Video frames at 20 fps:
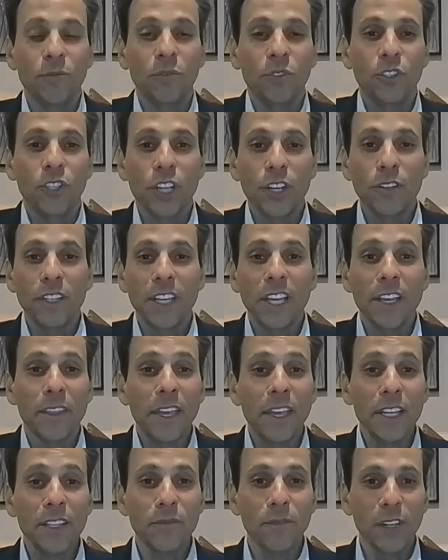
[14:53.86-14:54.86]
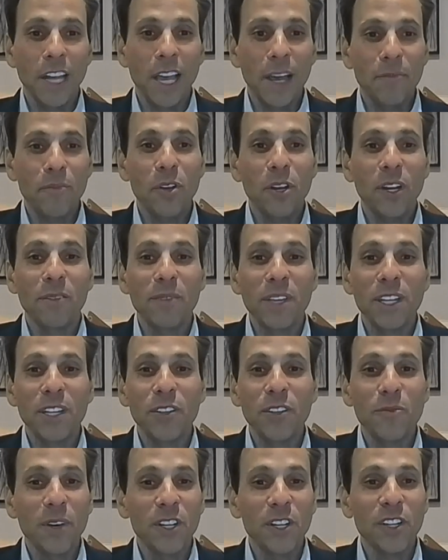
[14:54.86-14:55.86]
Joe, yeah, thanks for not putting me
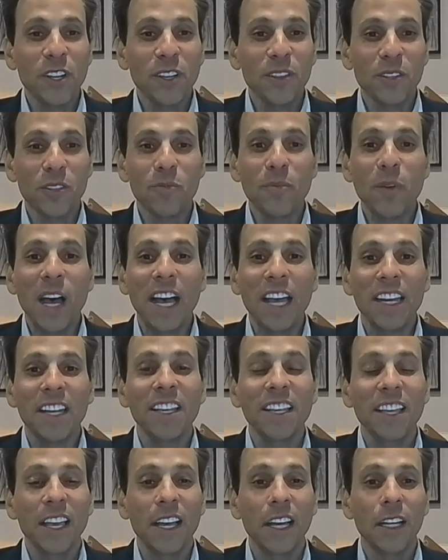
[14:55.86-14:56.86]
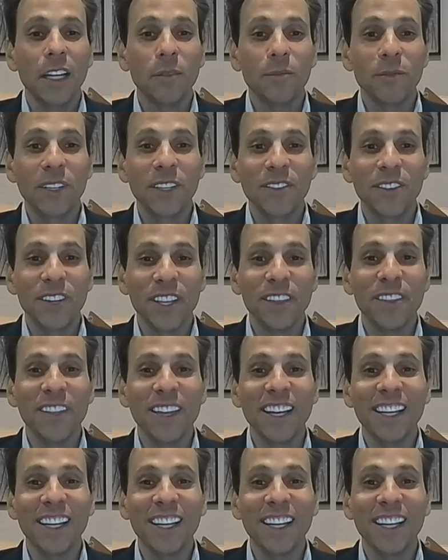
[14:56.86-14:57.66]
too much on the spot with